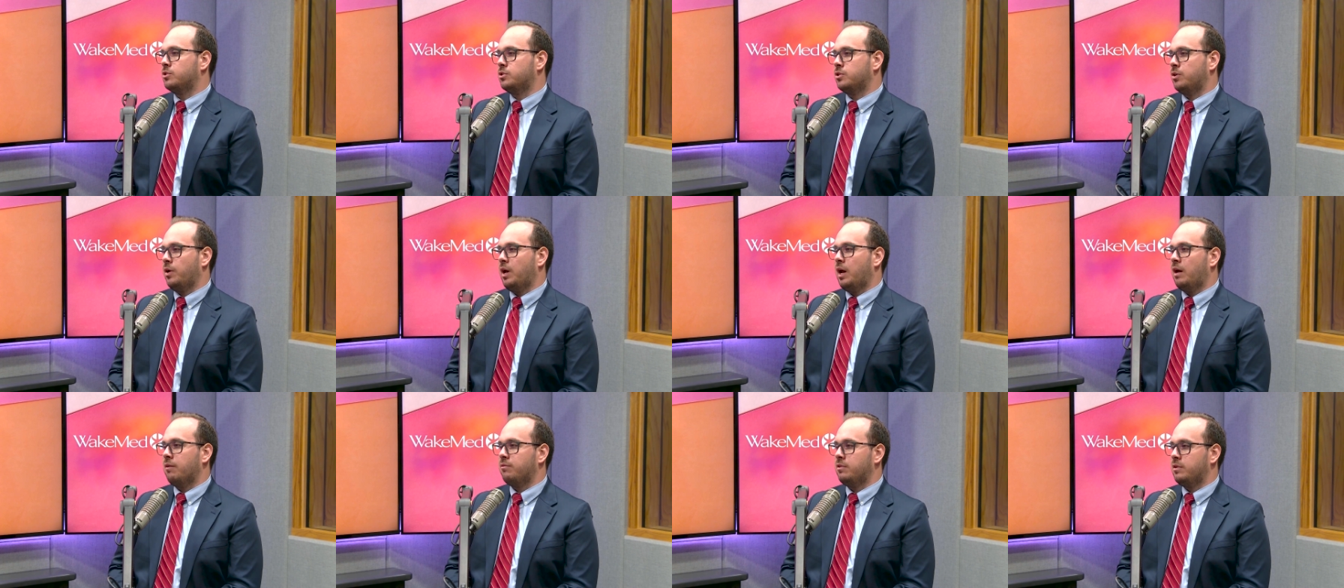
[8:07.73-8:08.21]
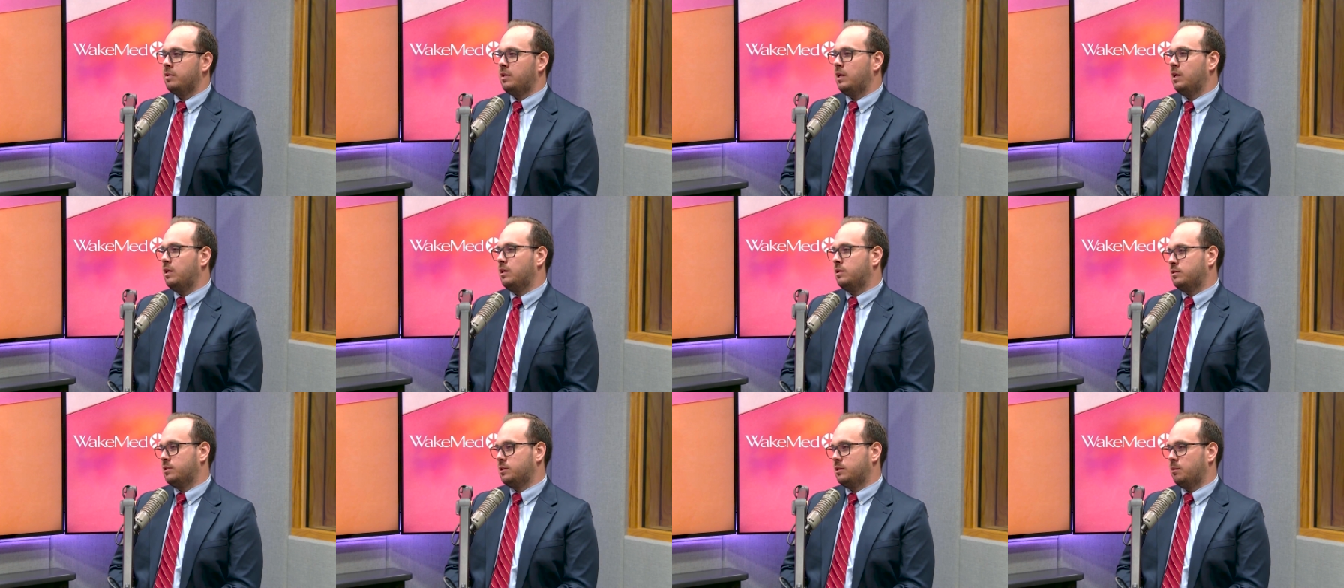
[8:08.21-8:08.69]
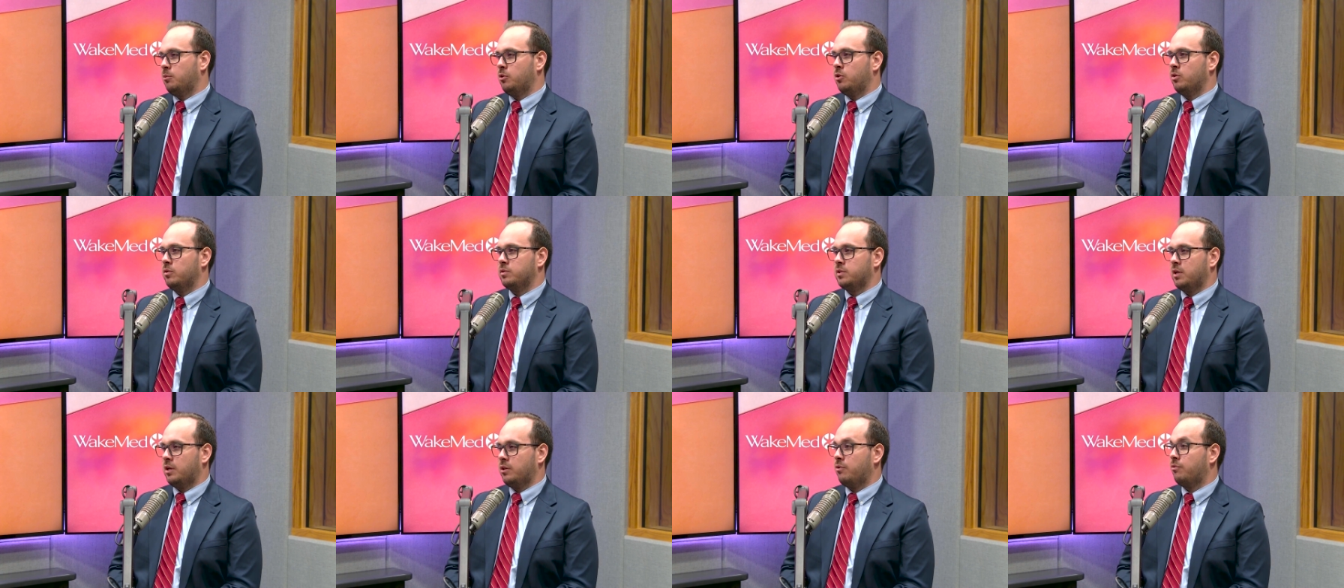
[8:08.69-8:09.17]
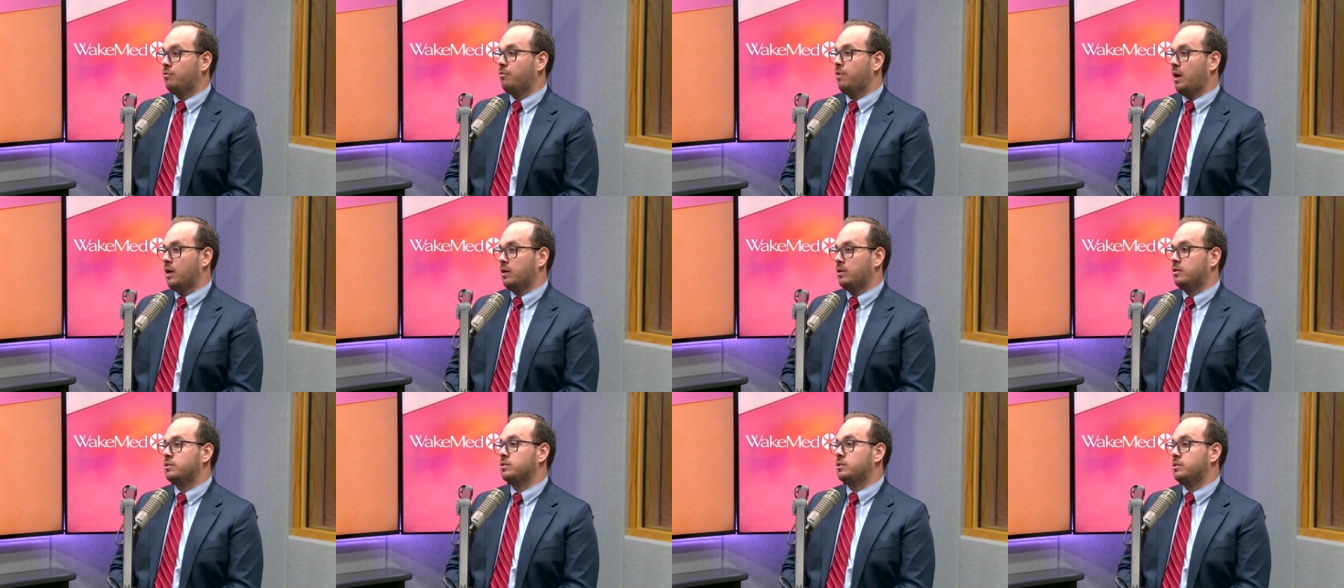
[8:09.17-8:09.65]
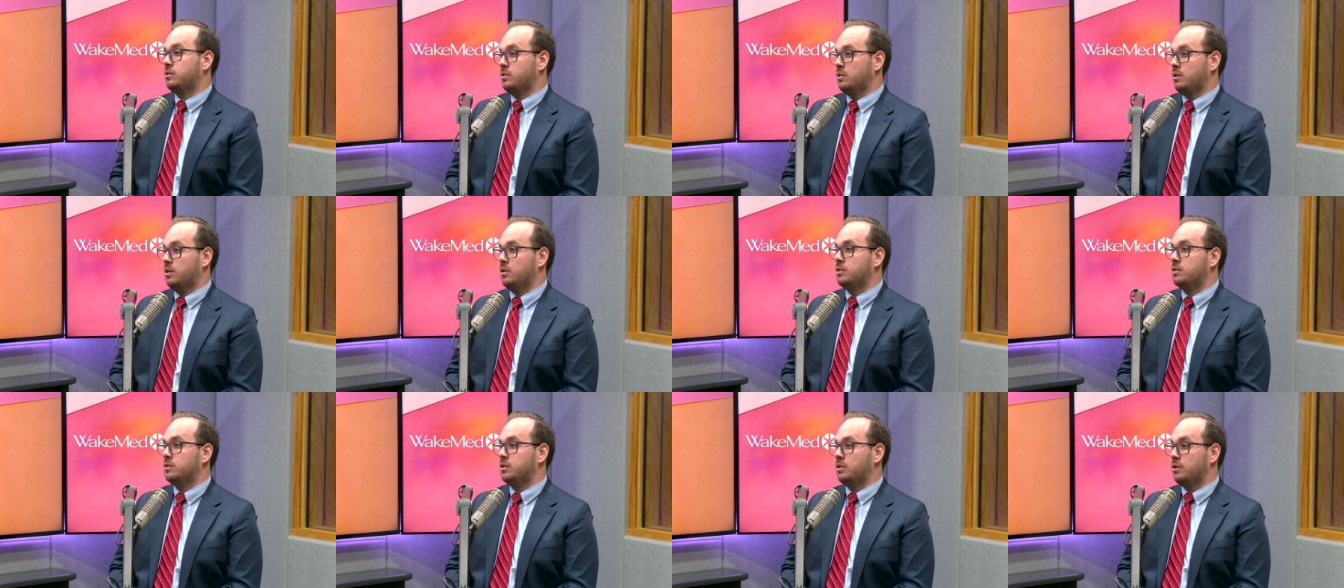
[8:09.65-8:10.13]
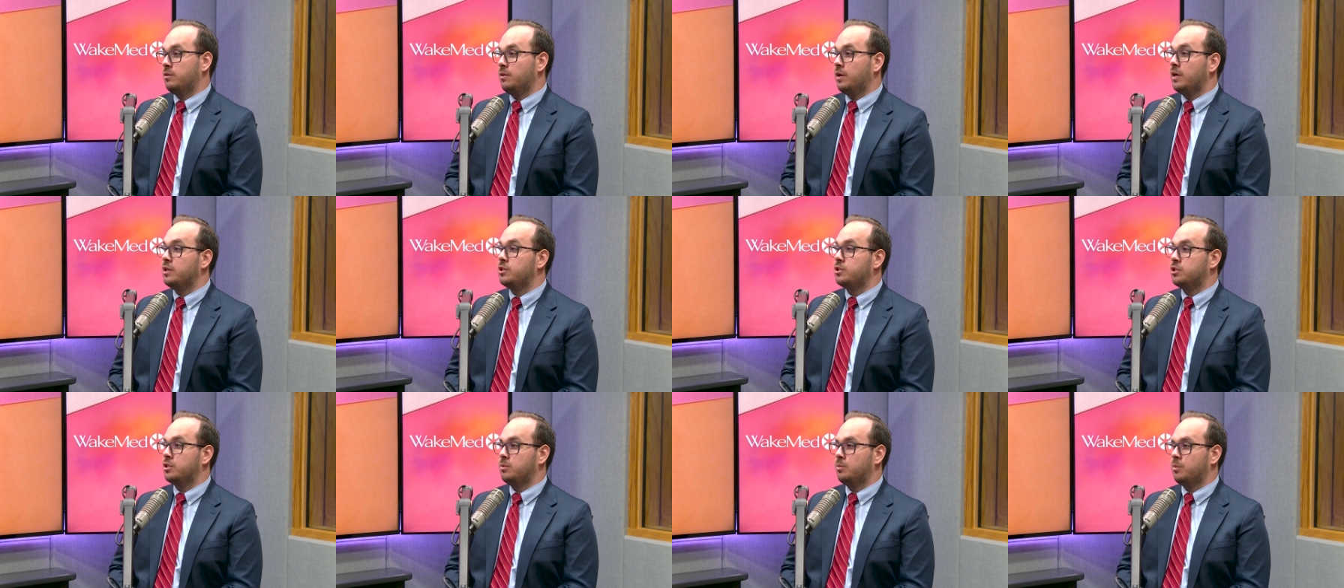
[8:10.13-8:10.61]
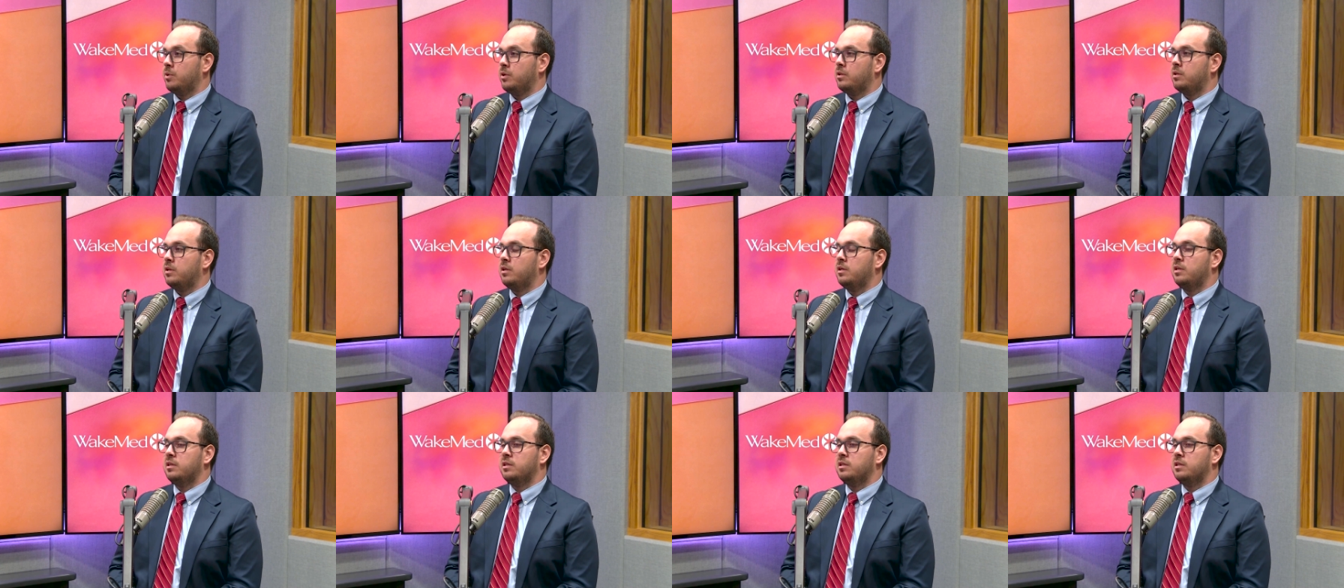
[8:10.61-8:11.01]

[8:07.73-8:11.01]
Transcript: So you have to take some of those other factors into consideration when